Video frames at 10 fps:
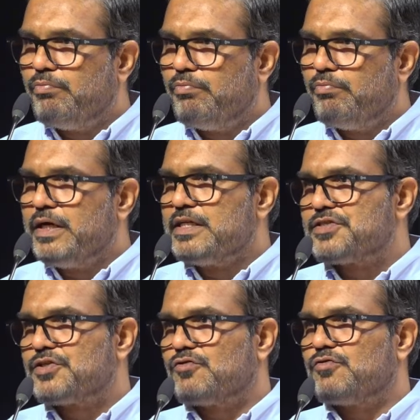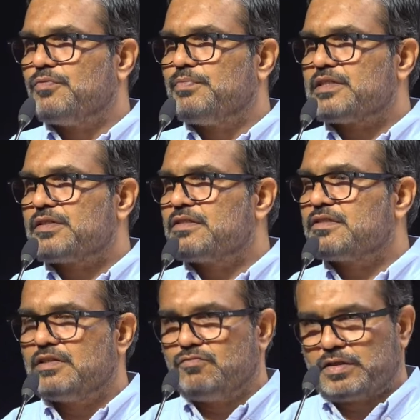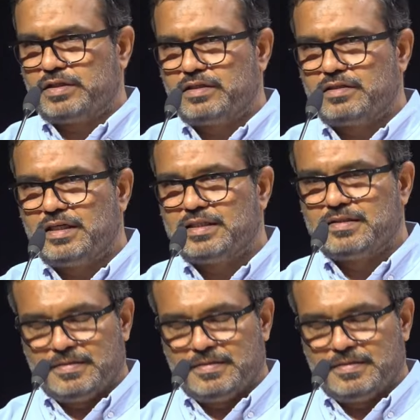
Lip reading: movements of peasants and working class,